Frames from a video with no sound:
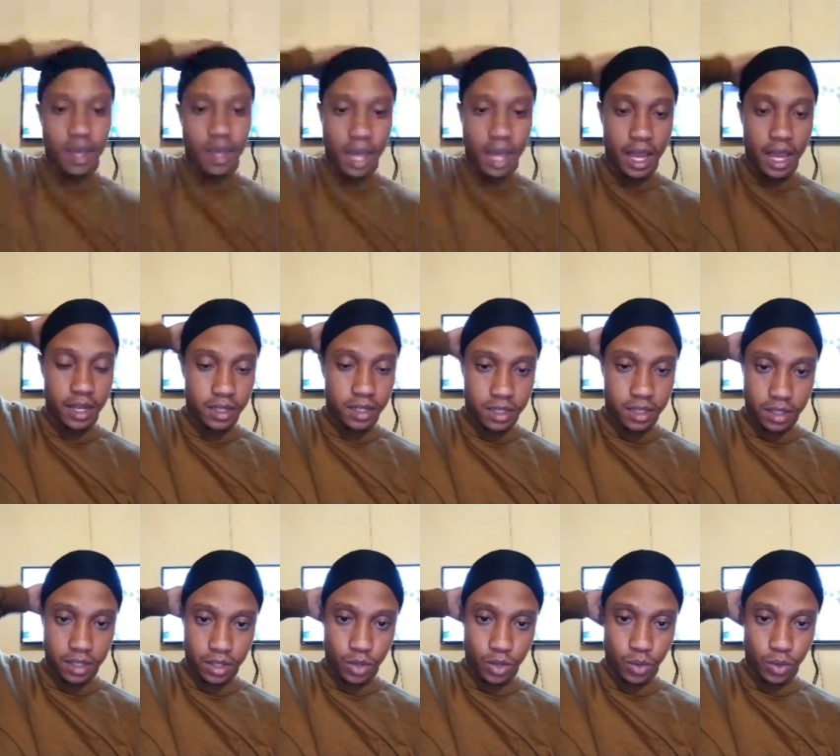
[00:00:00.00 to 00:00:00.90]
And
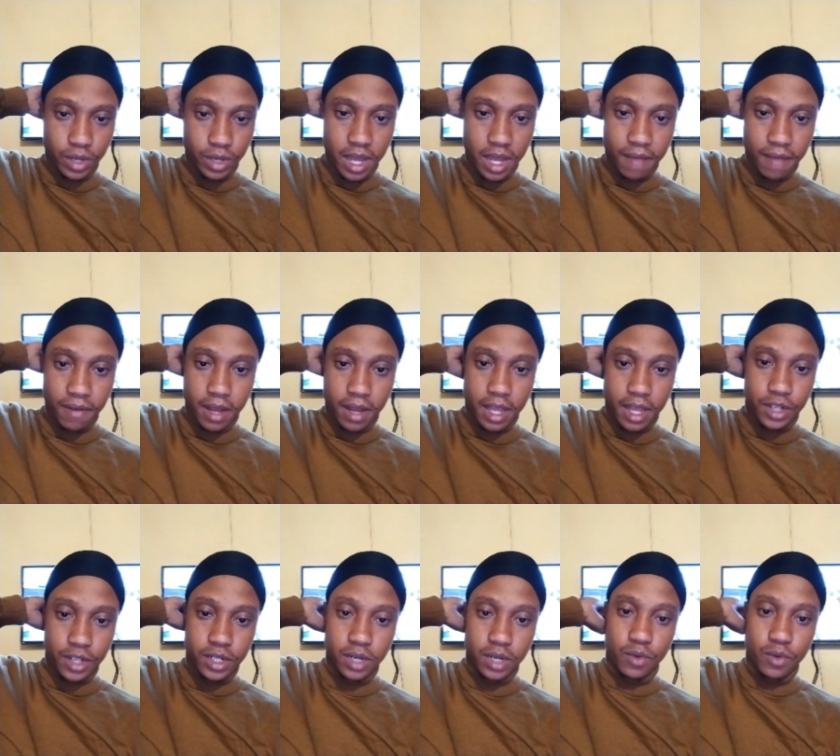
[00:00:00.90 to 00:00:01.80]
you will never
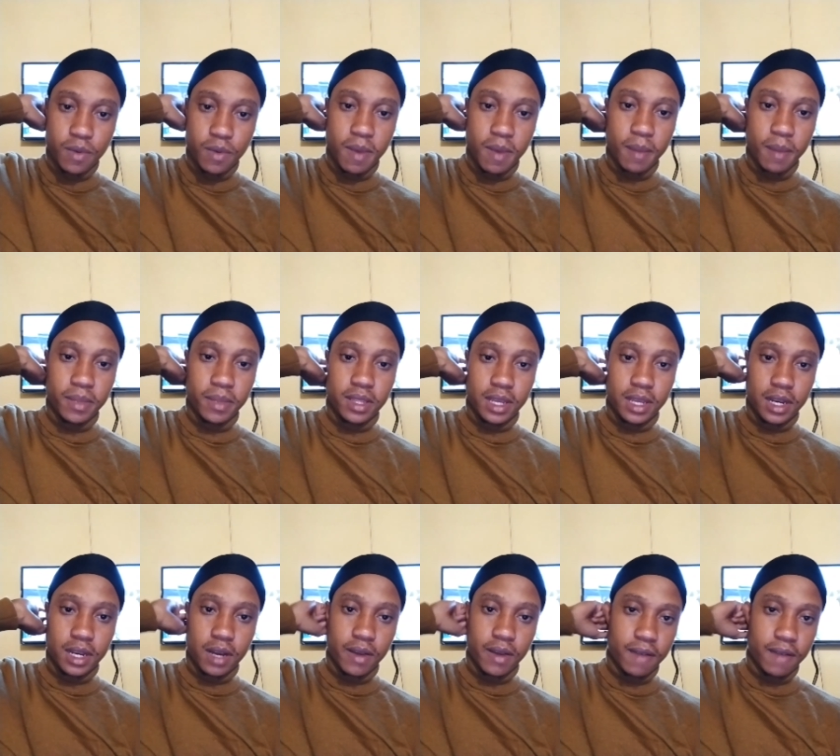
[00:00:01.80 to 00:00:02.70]
actually remember
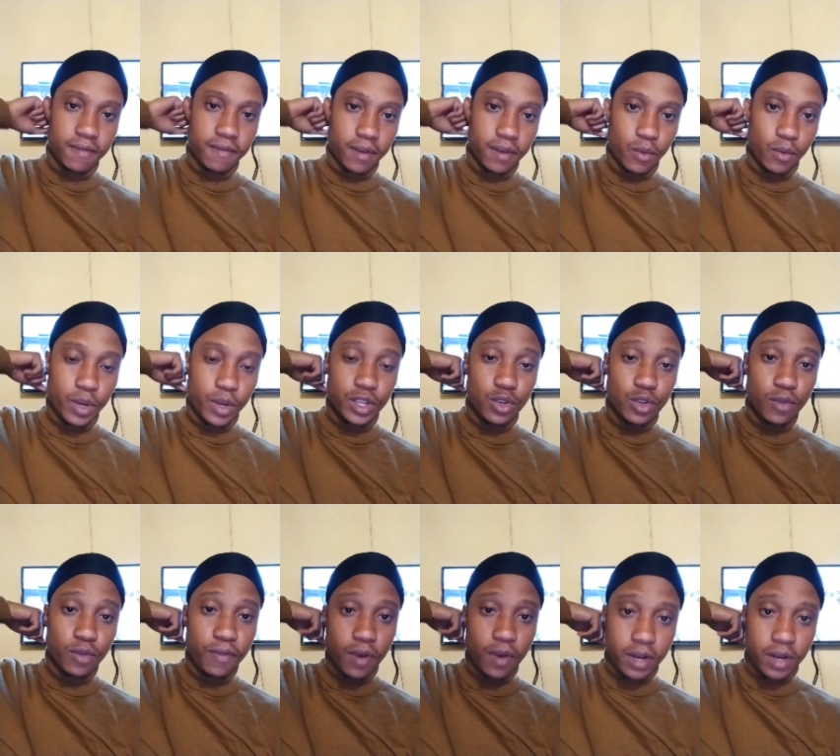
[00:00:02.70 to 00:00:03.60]
that. However, when
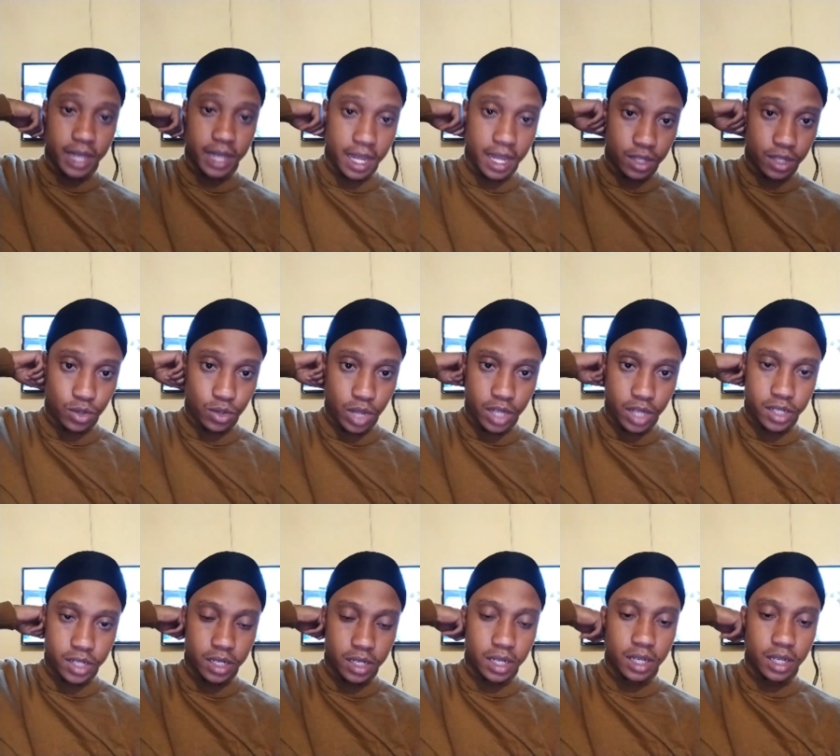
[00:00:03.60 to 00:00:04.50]
you forget to
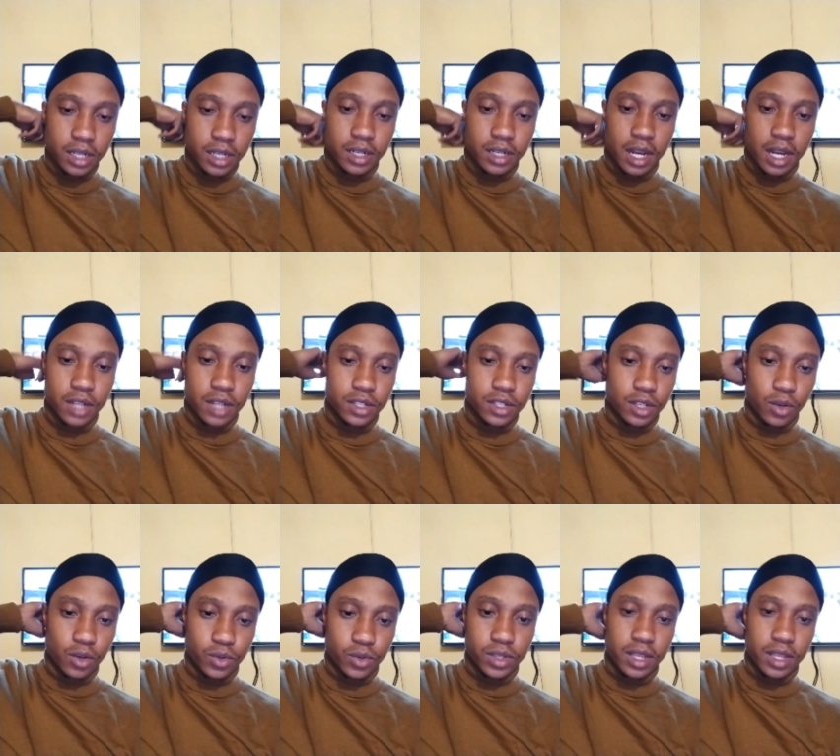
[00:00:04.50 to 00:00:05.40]
actually indulge in
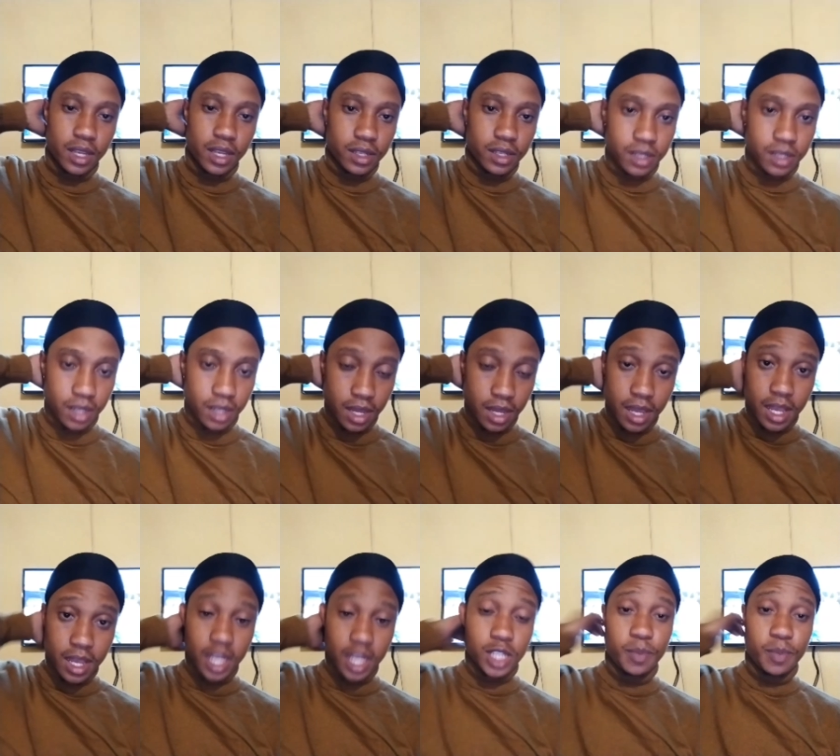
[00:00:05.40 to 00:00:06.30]
those things,
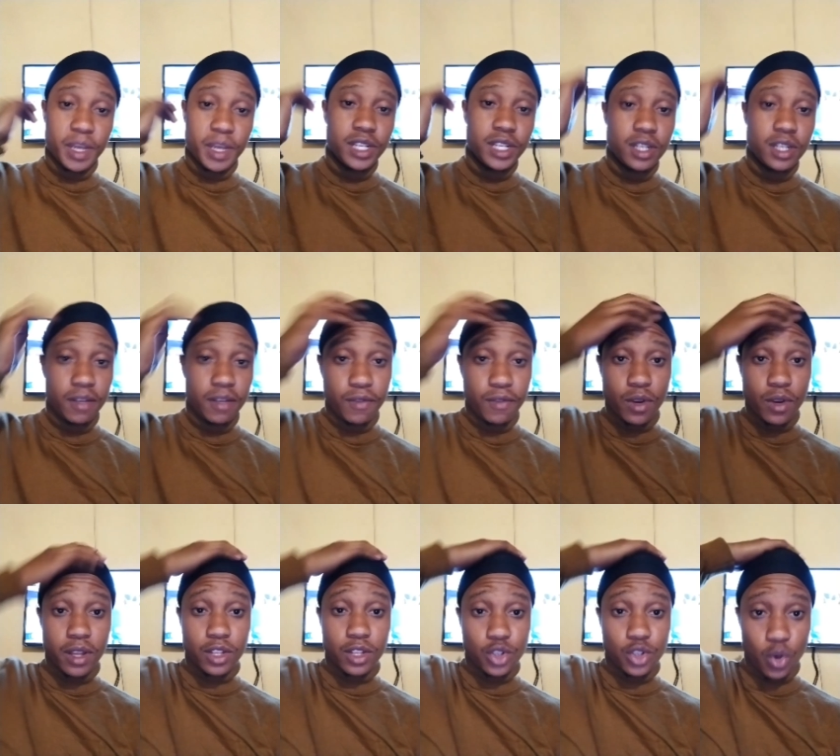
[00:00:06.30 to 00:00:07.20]
especially if you
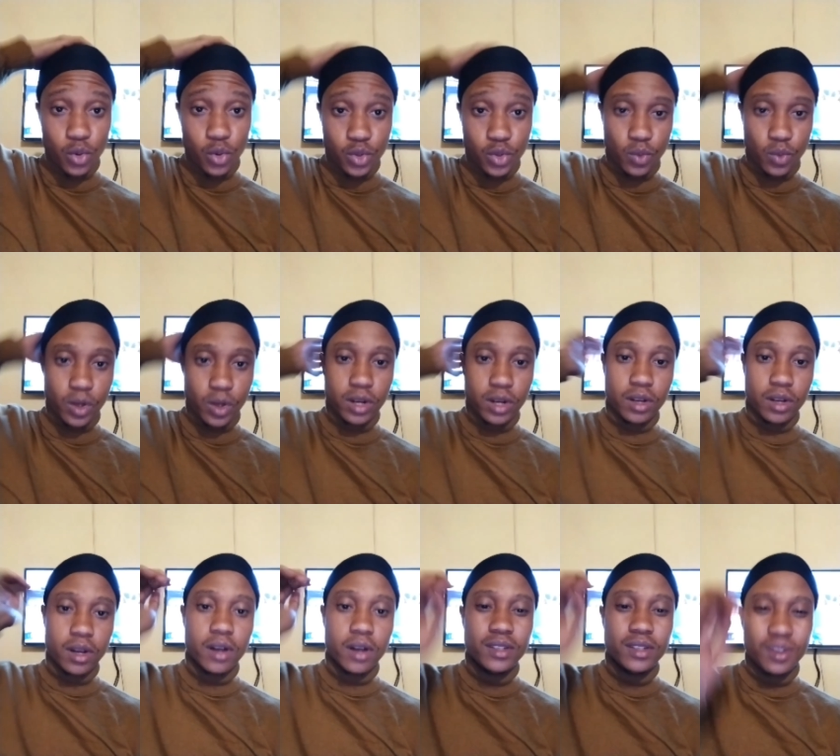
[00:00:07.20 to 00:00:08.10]
are the chosen one,
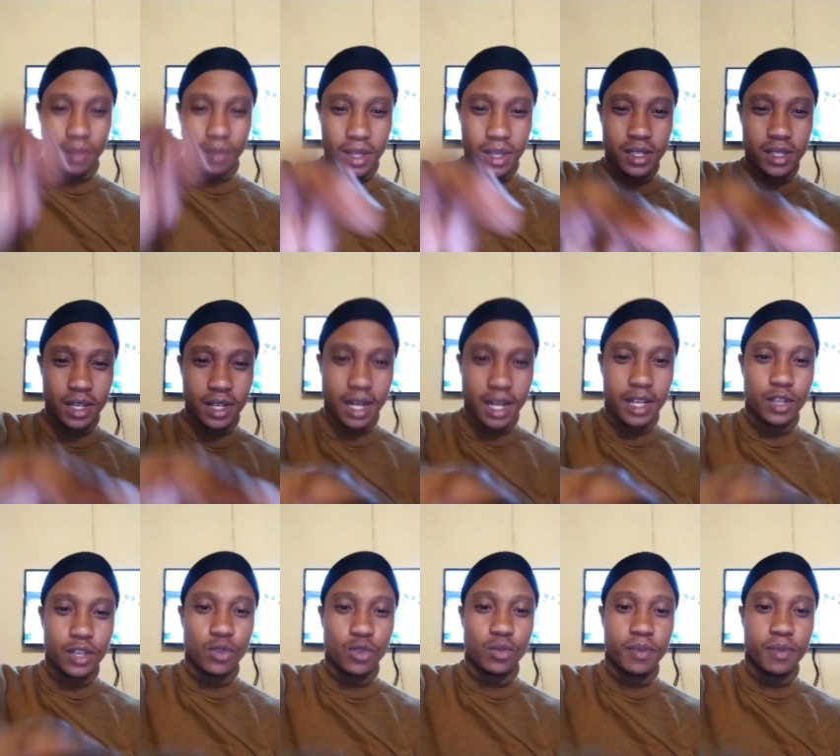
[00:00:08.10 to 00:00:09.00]

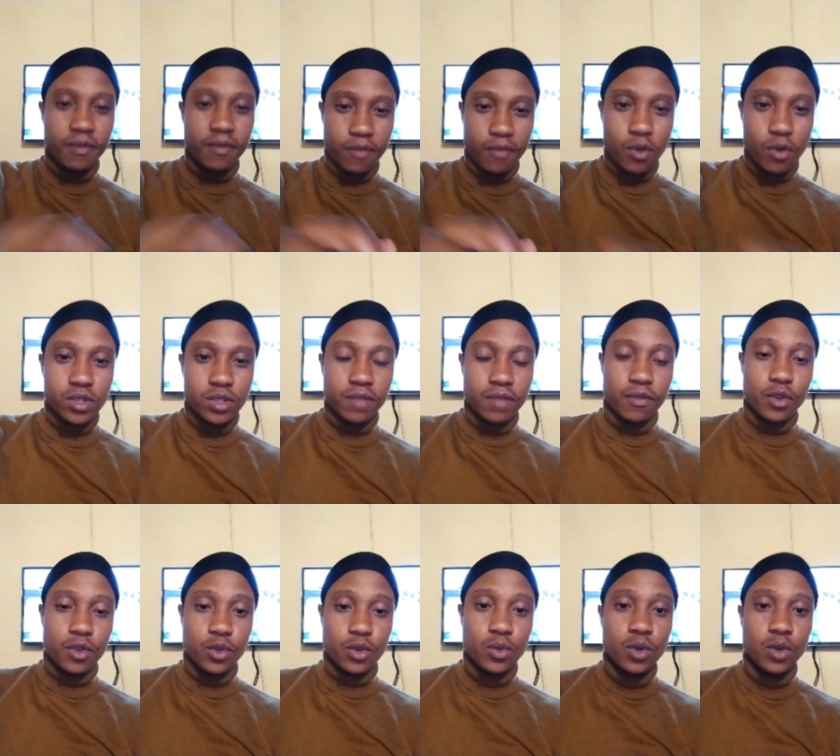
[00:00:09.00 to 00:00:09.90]
automatically you will be forced
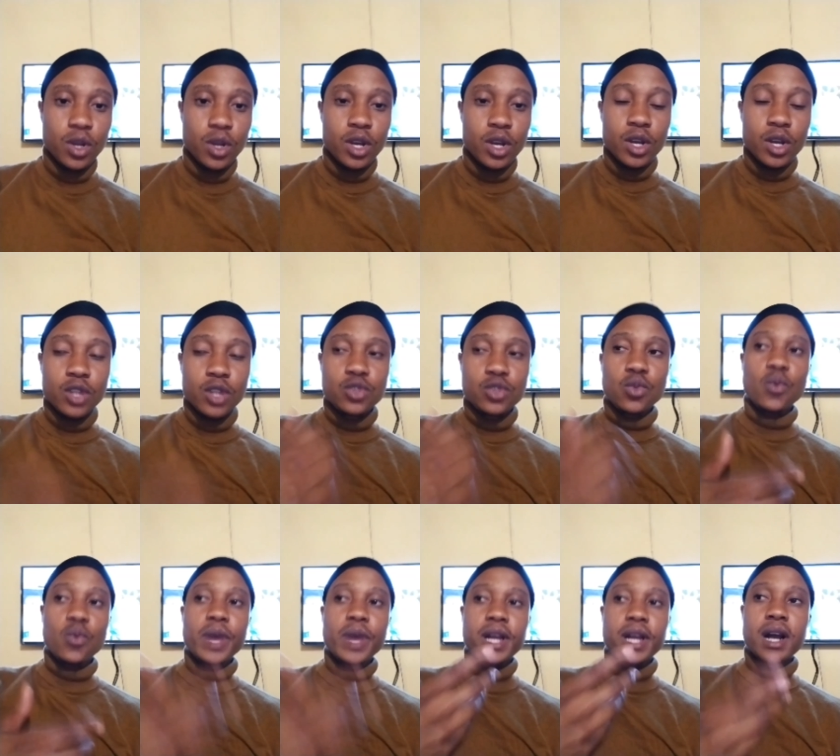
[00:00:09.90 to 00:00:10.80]
for you
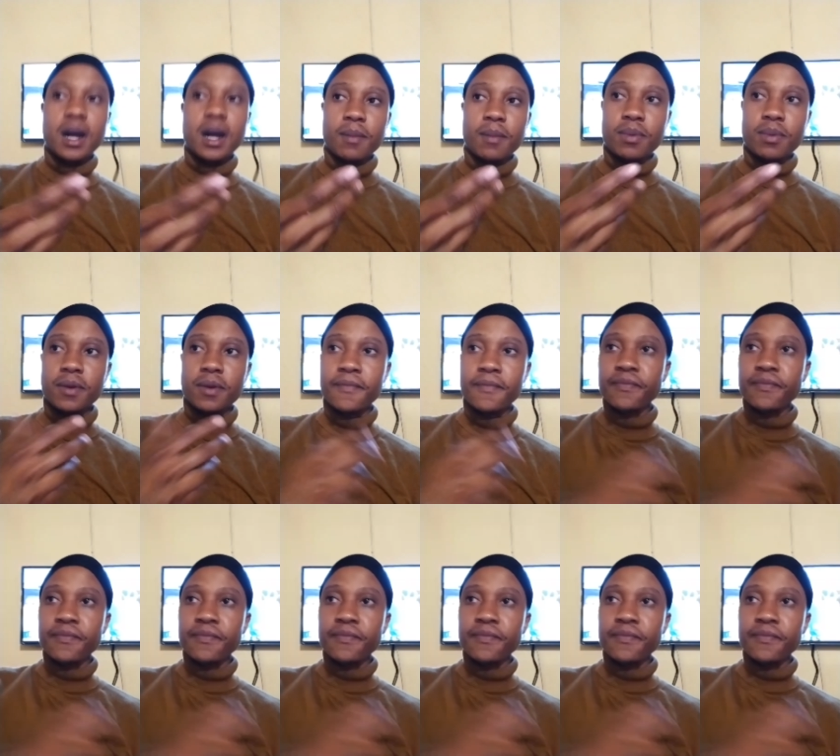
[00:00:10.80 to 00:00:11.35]
to wake up.